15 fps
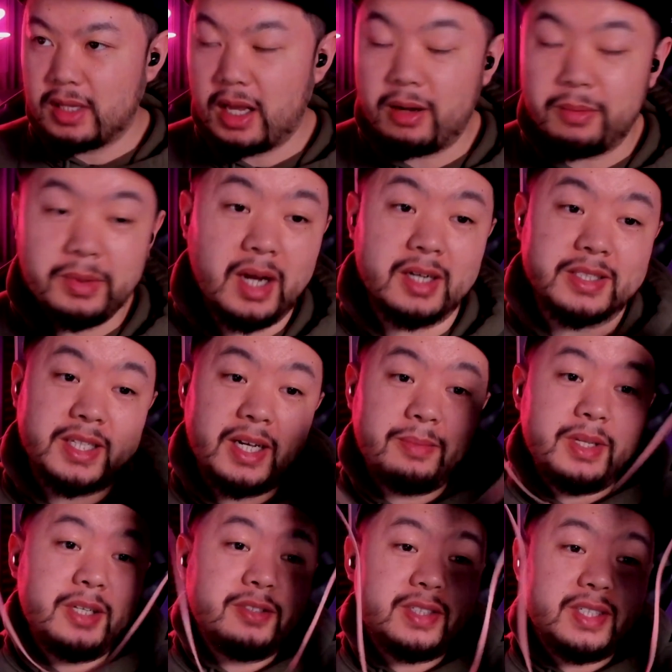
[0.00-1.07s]
Now, I'll be honest, I've
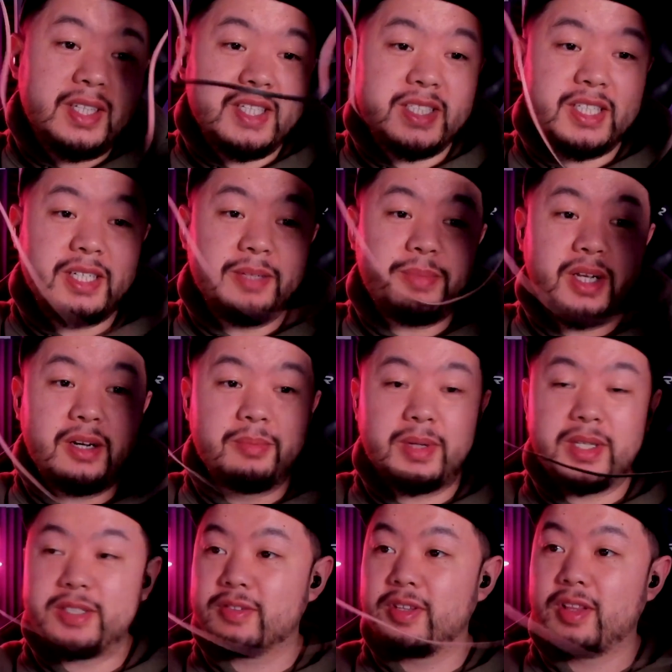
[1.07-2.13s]
been using these cheapy
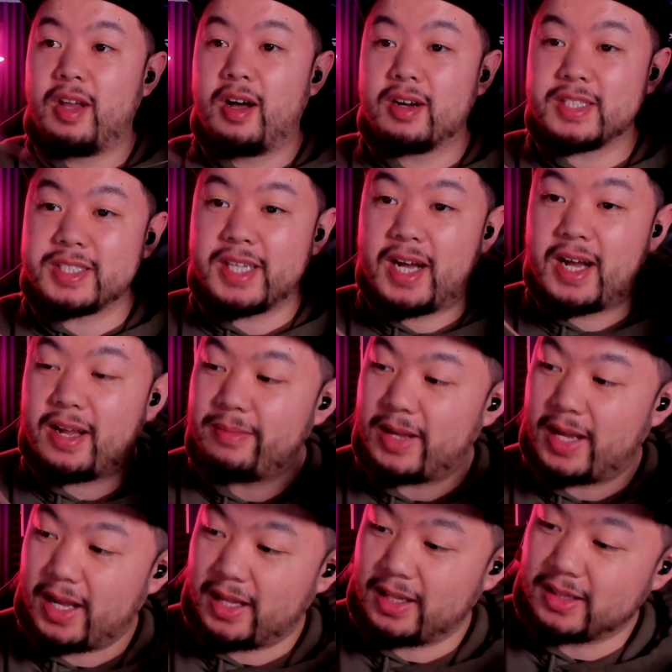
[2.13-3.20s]
earbuds for the longest time,
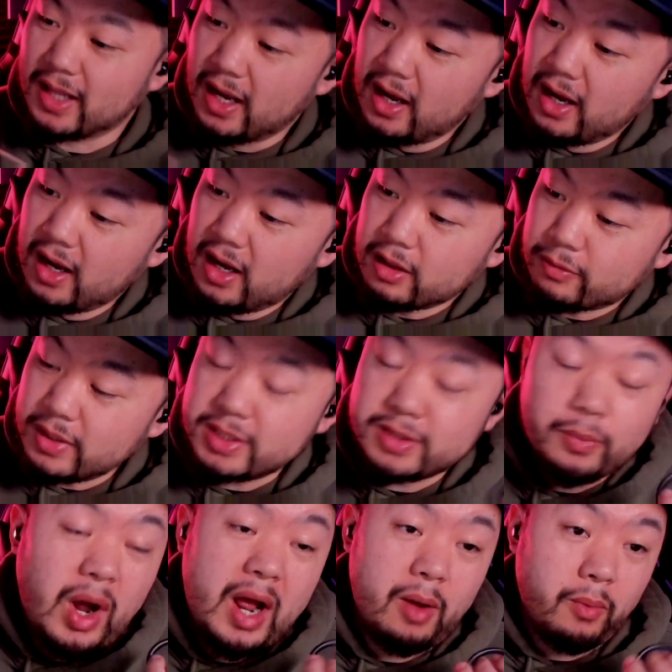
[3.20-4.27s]
and the reason
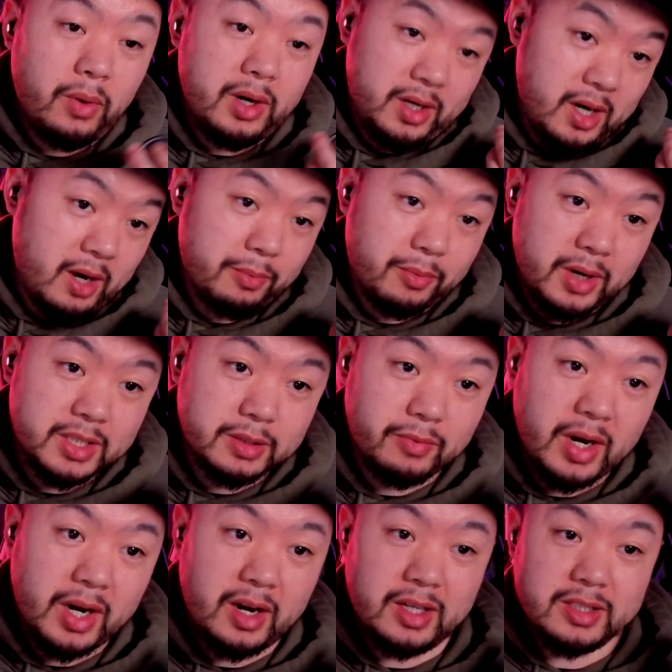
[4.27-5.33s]
why I wanted to upgrade to
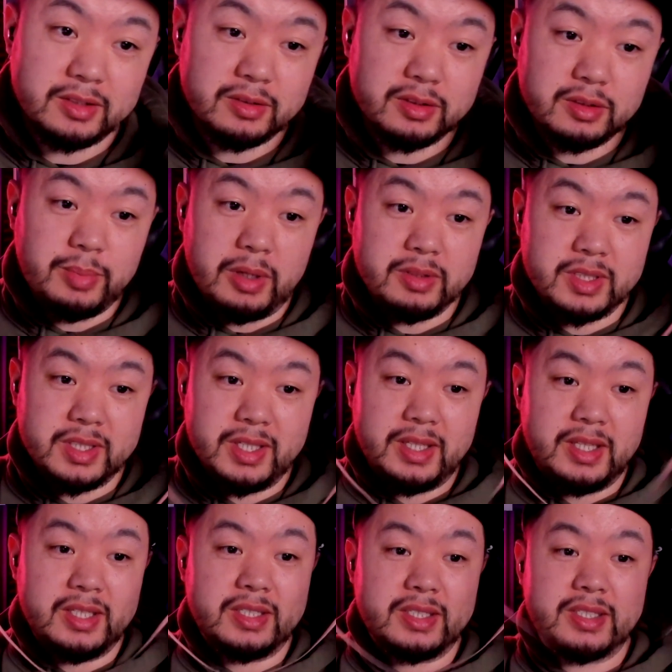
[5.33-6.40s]
Raycons was mostly
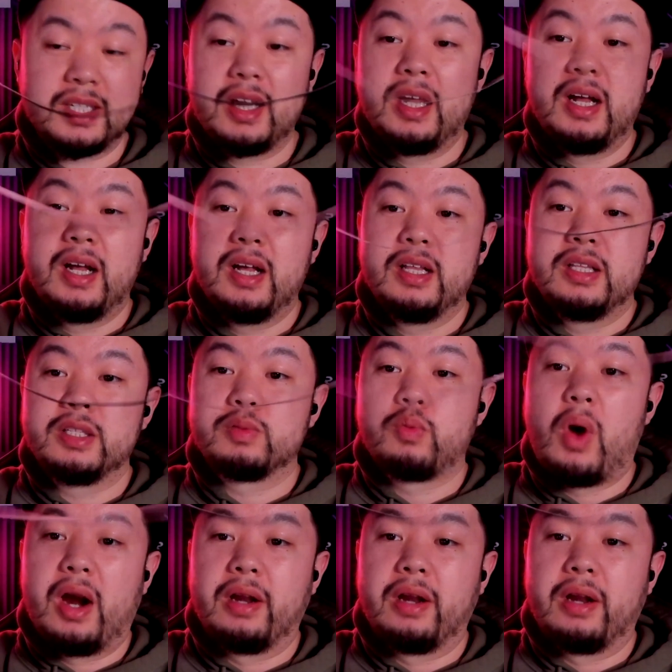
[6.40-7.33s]
this wire